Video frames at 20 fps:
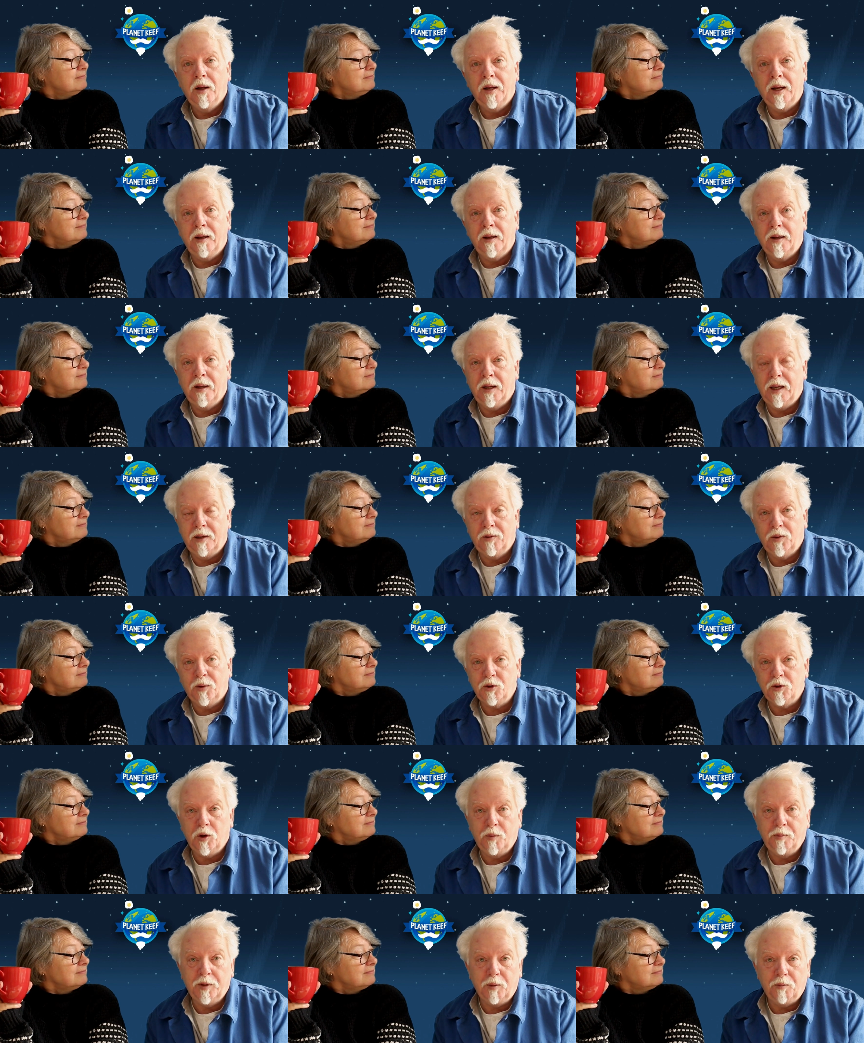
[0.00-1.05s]
Speaker 1: and
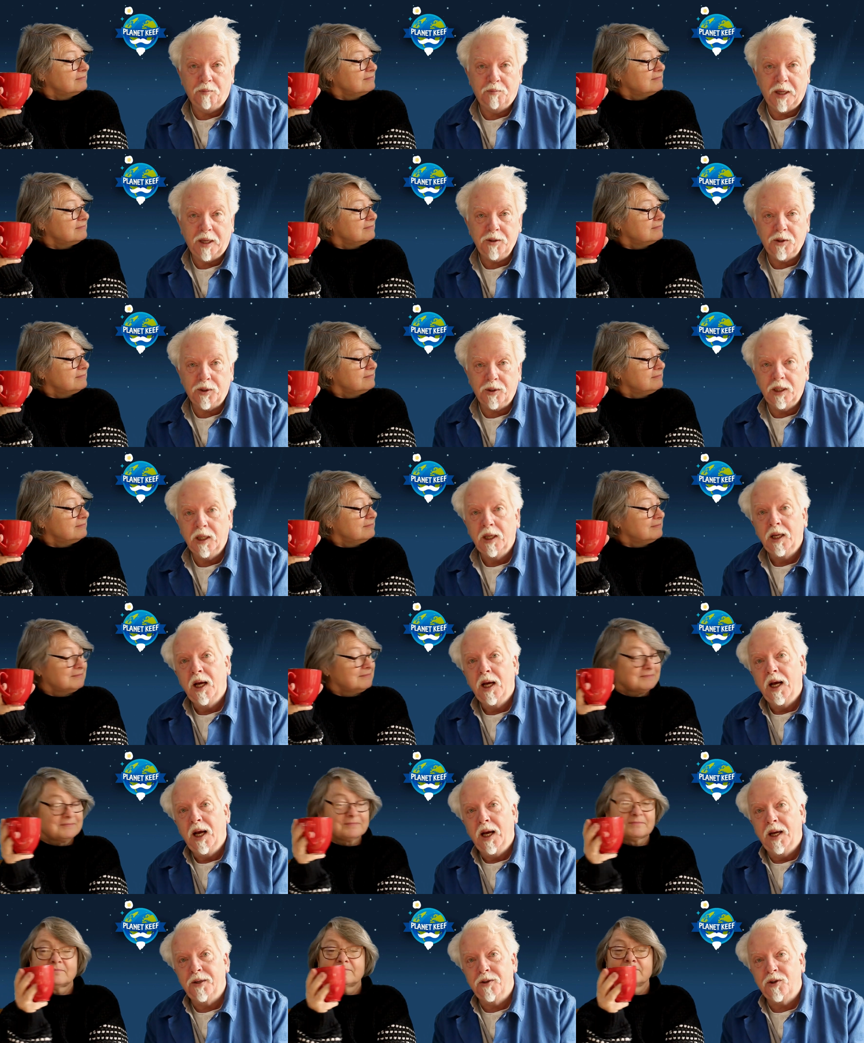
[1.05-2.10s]
also become a patron
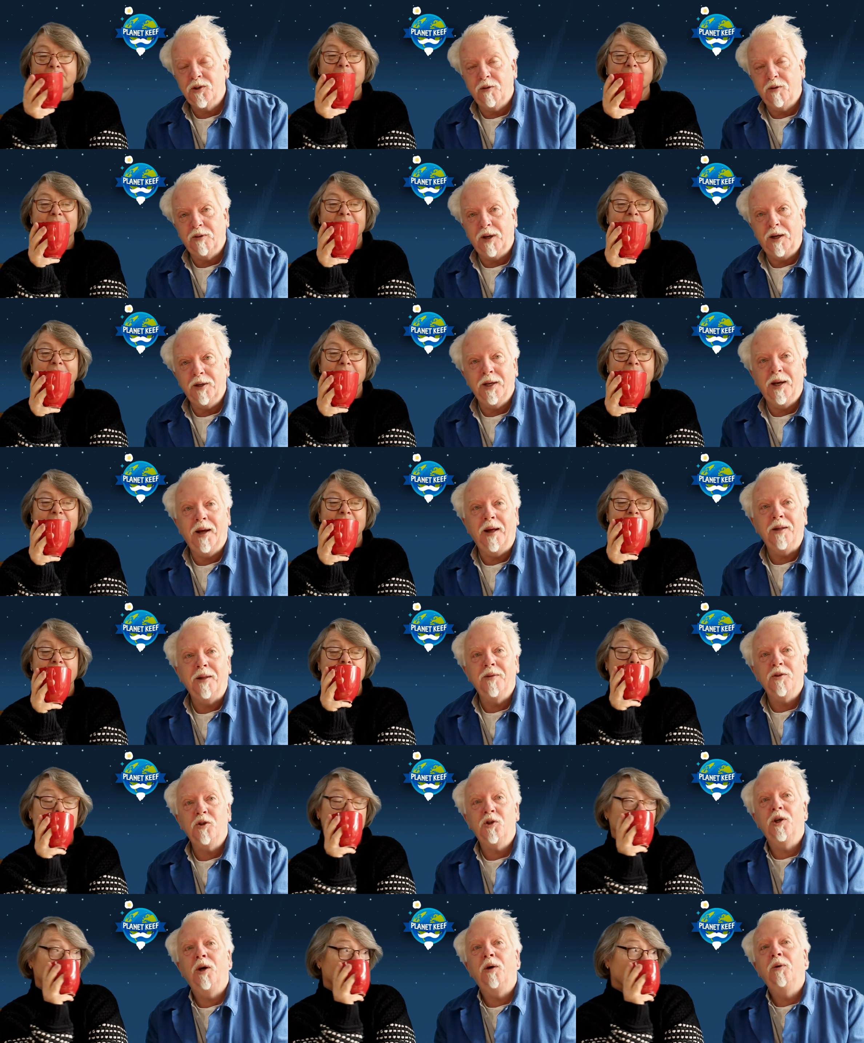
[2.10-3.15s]
and stuff like that.
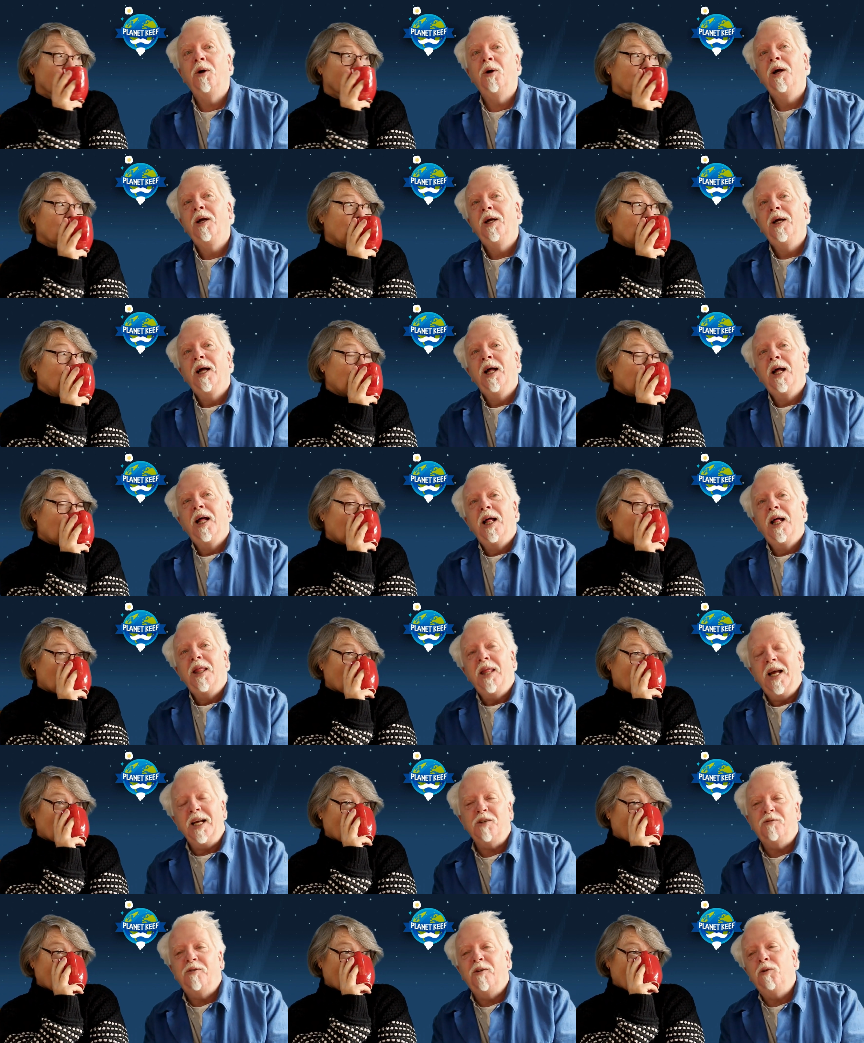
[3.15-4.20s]
So
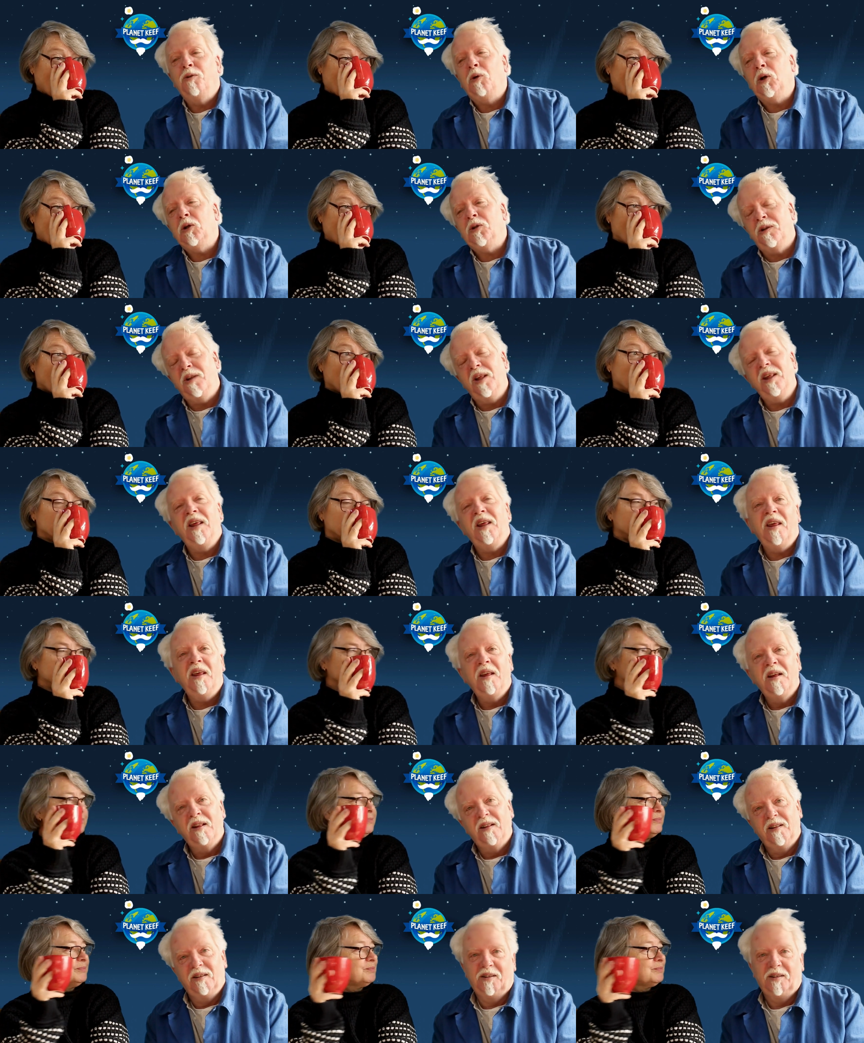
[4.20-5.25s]
thanks
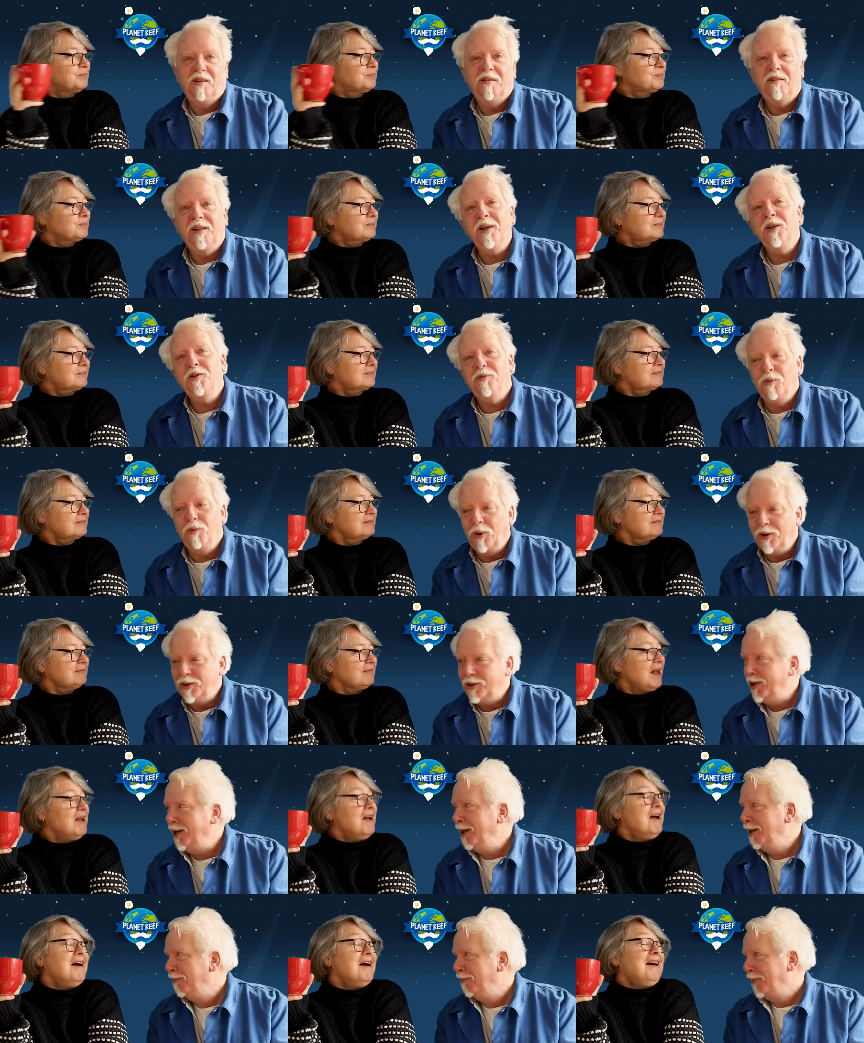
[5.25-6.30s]
for
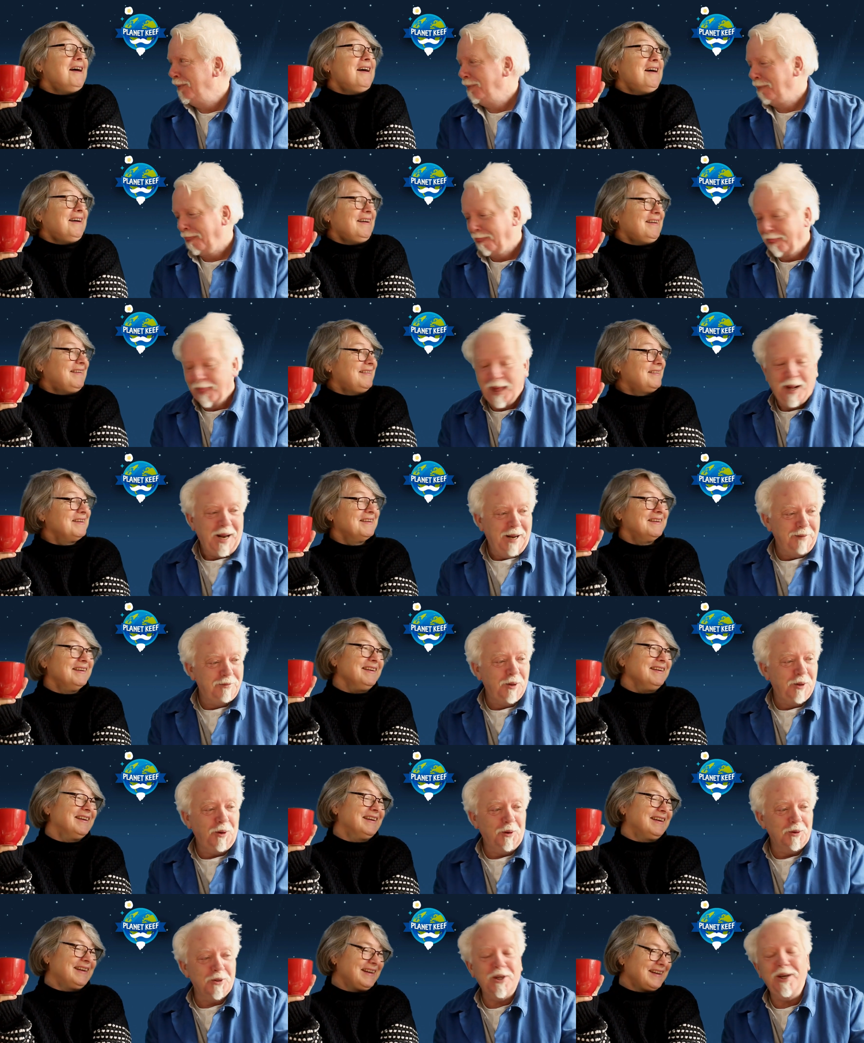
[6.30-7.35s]
watching. I've
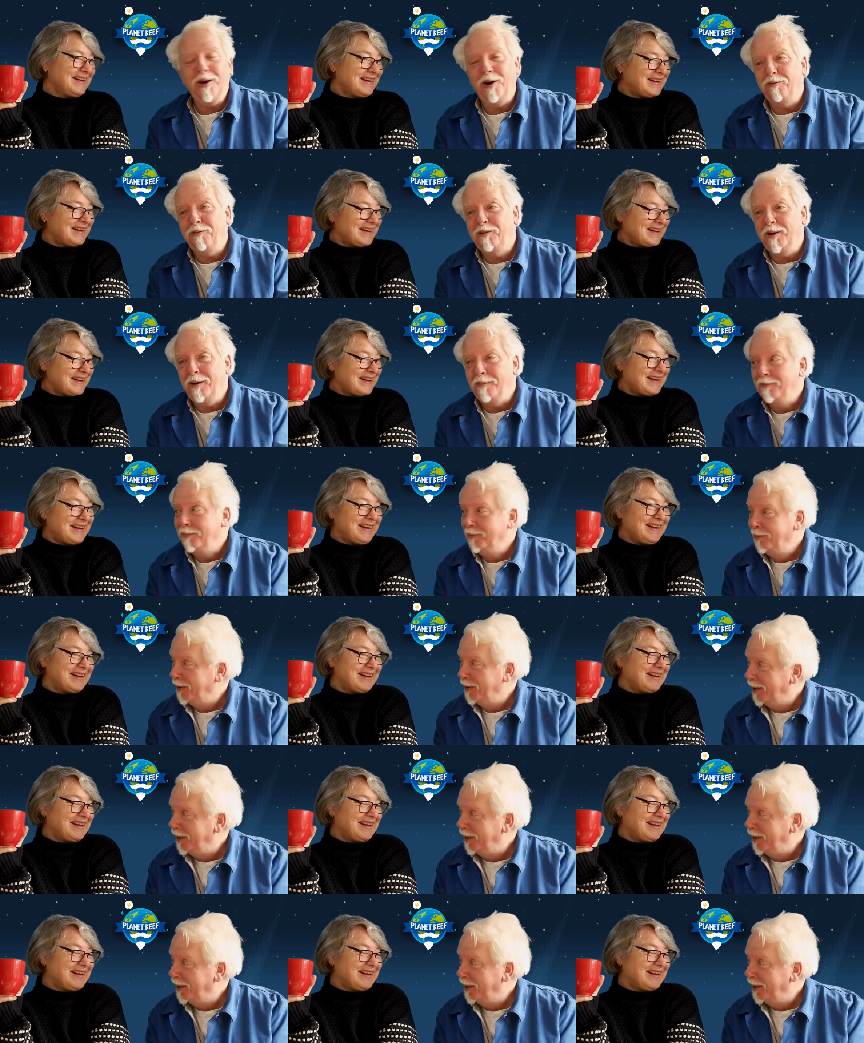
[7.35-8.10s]
caught it off him.